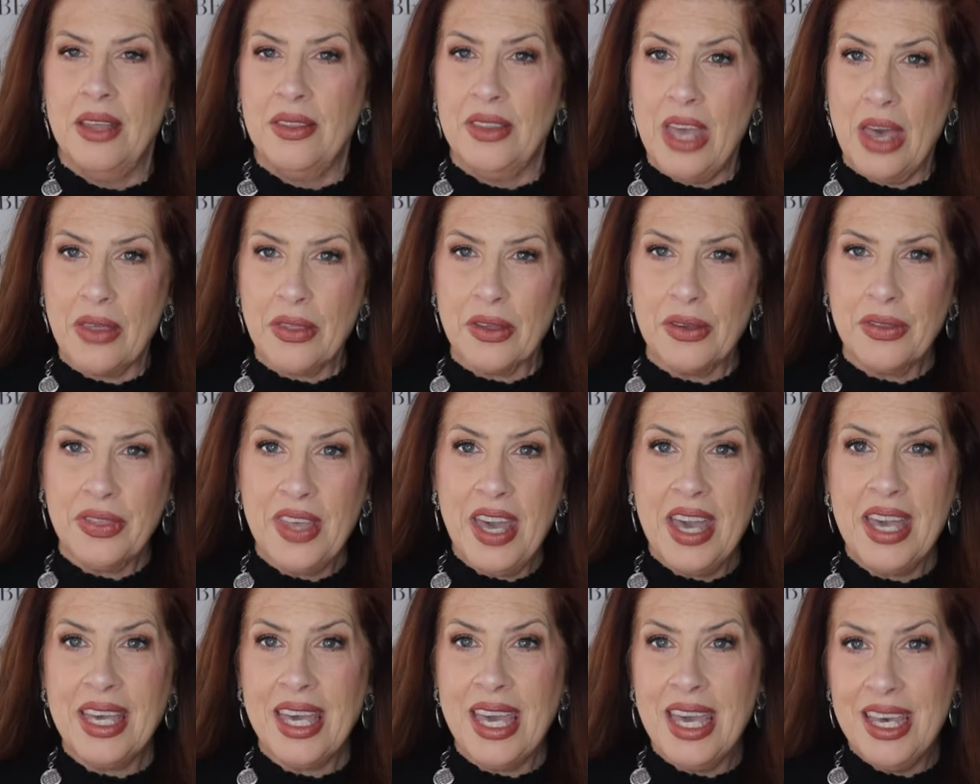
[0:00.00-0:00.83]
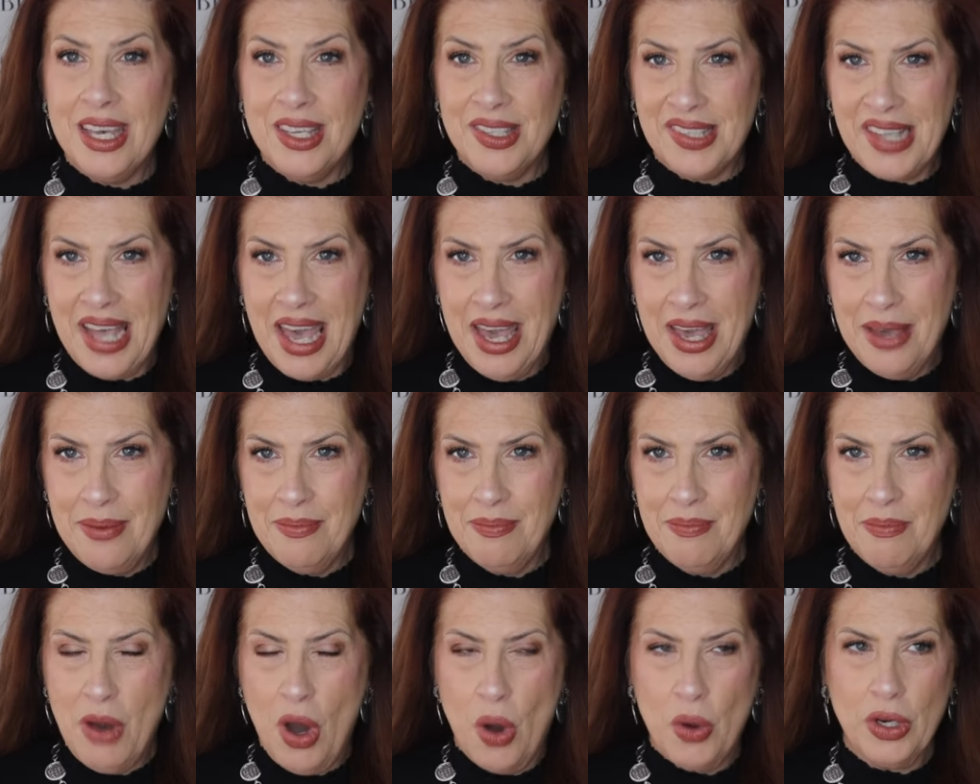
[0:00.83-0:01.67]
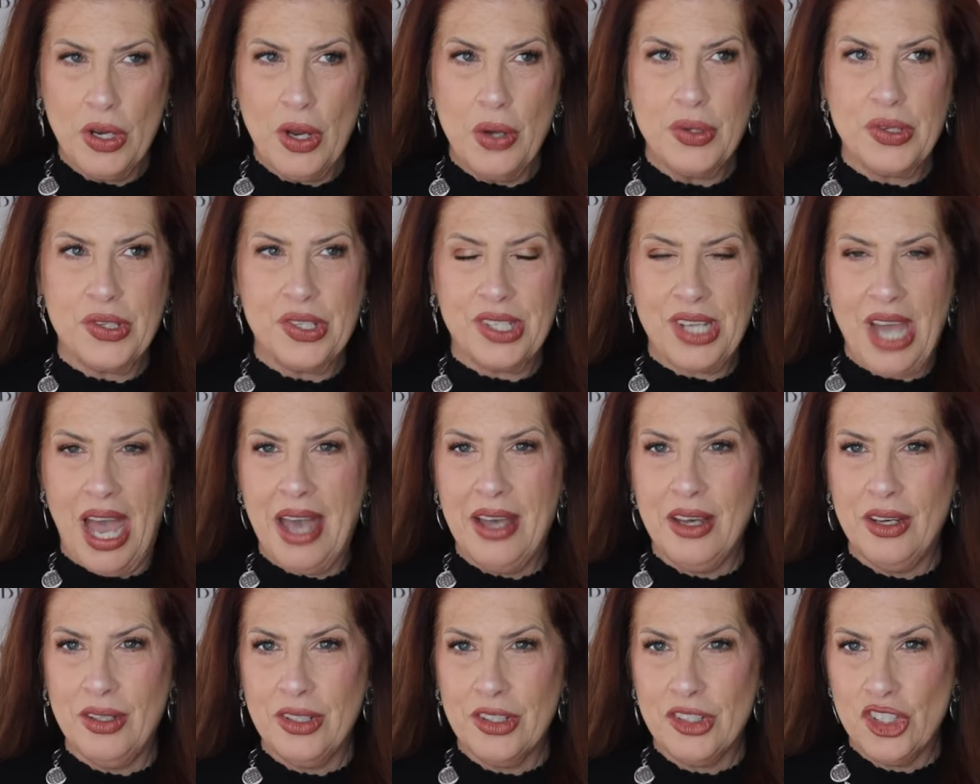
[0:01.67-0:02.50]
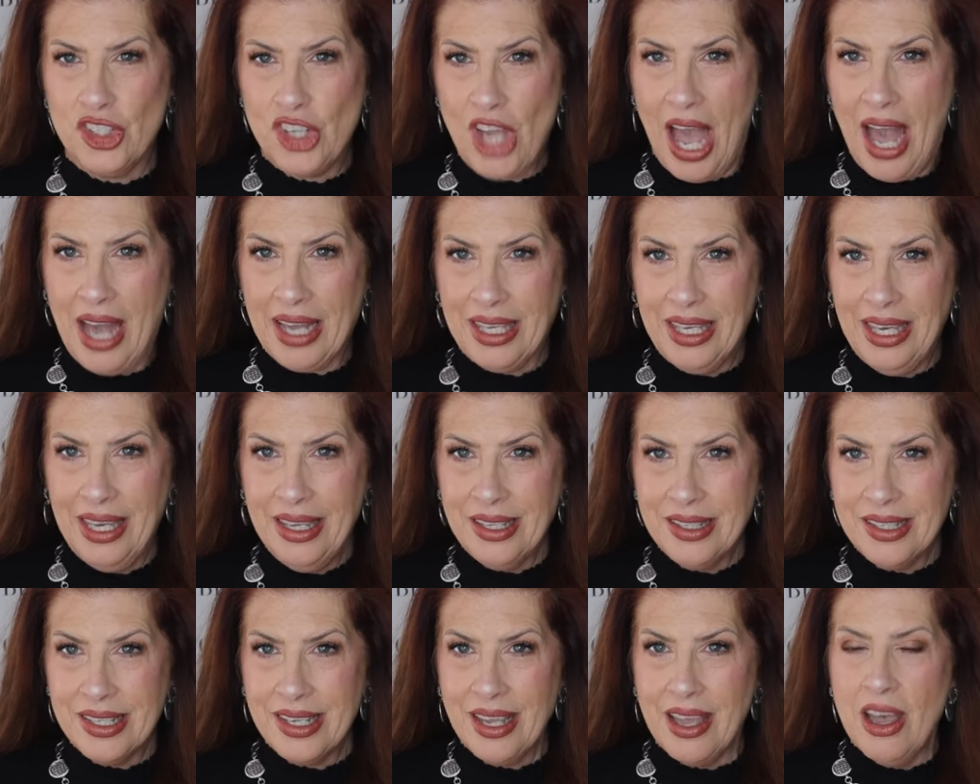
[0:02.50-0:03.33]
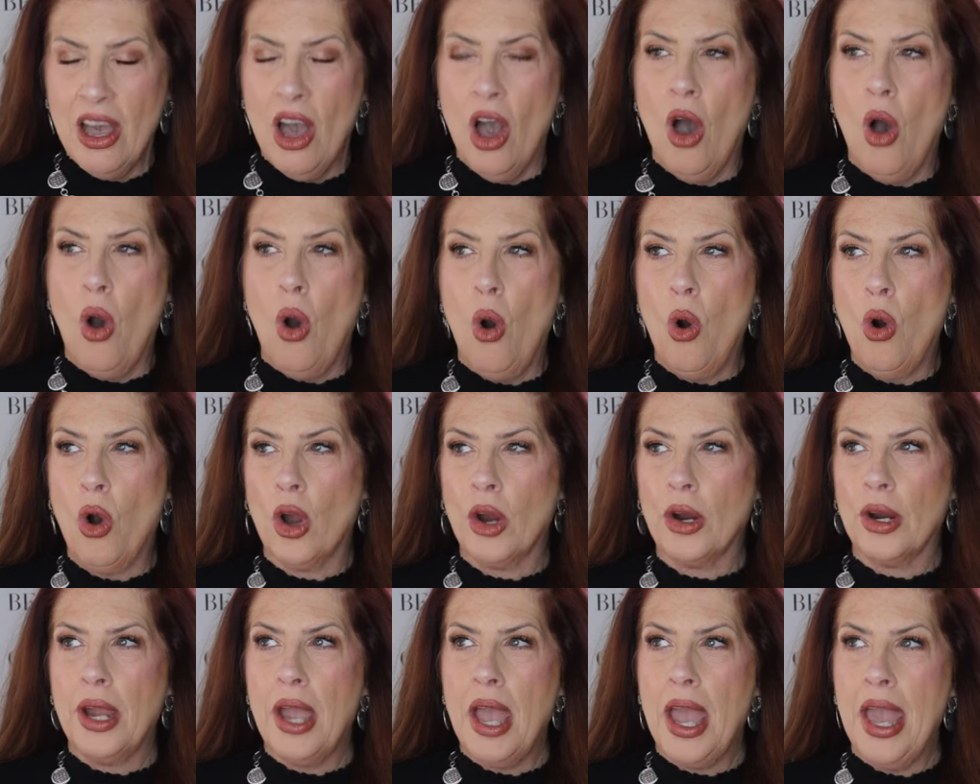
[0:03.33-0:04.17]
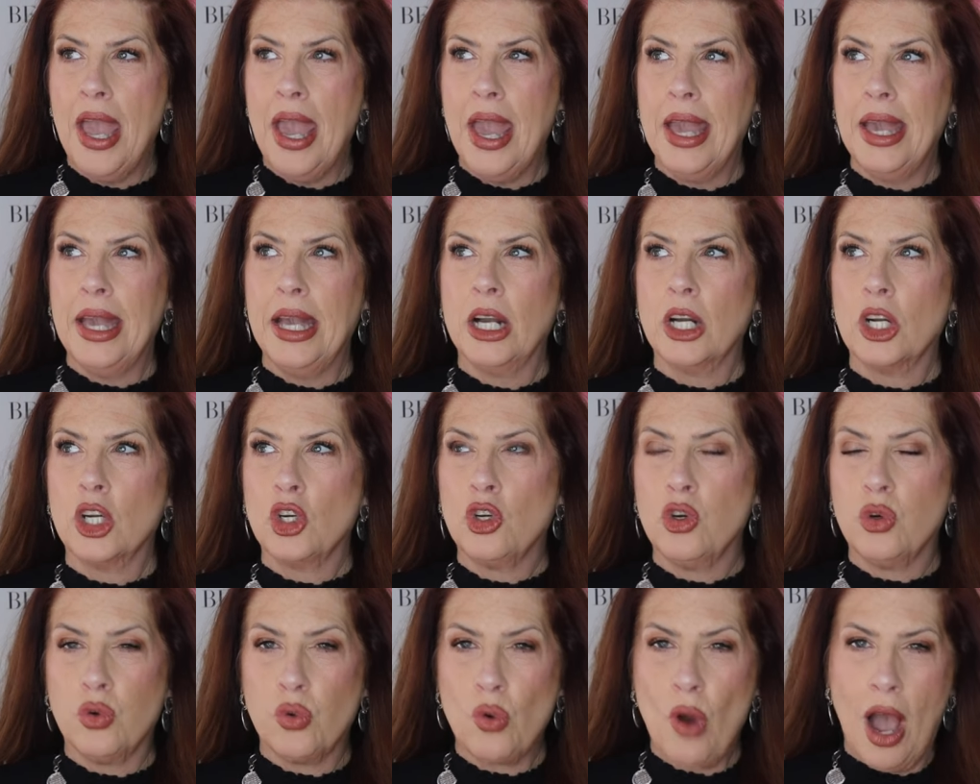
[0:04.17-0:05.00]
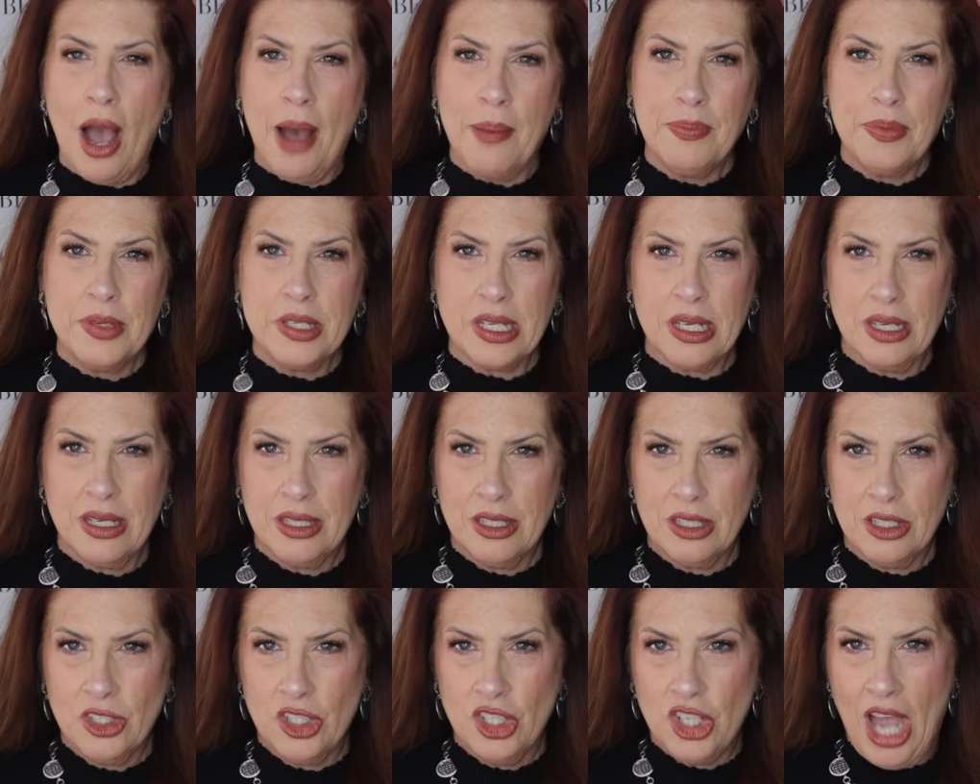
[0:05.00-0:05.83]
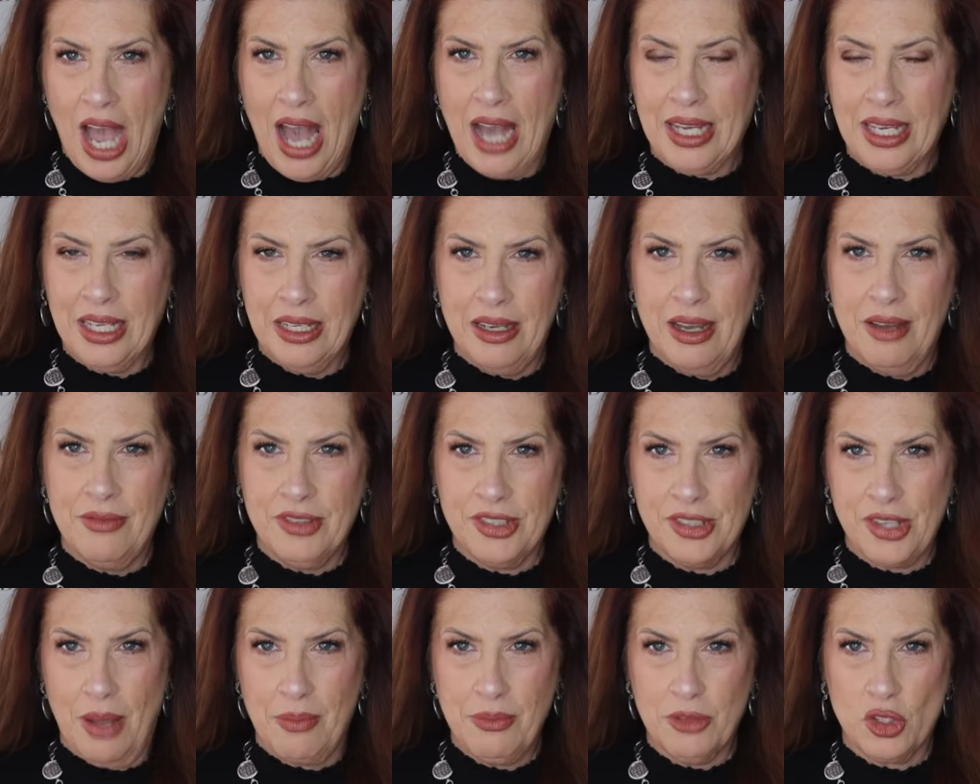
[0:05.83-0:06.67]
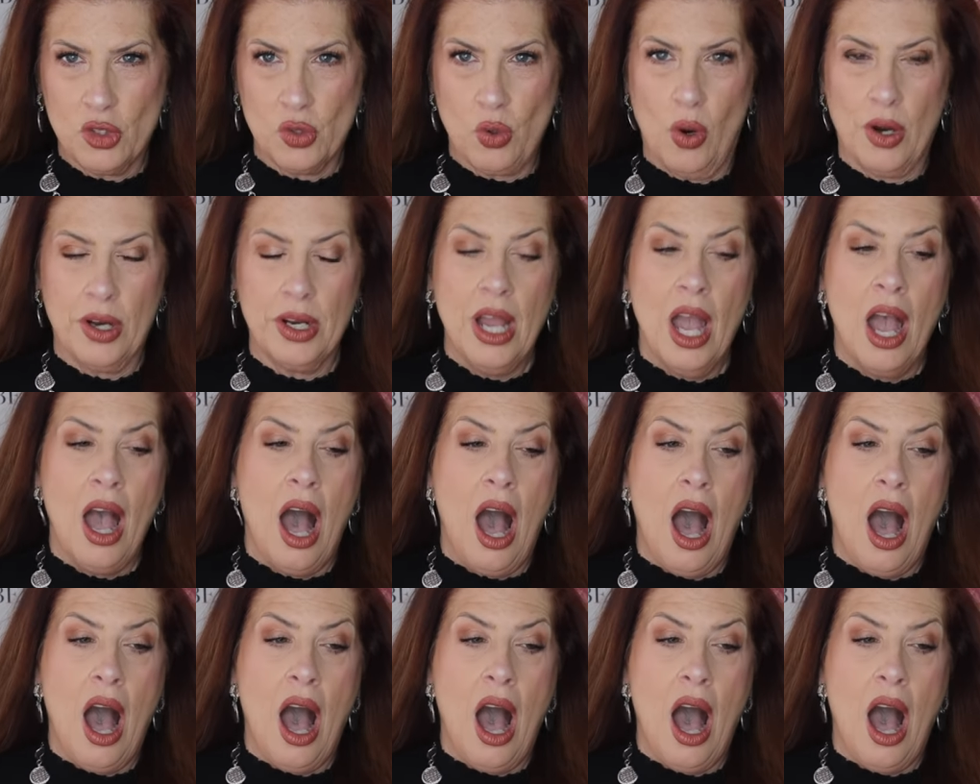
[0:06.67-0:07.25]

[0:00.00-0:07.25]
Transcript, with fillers: The other thing is a moto style jacket or a cropped jacket of some sort.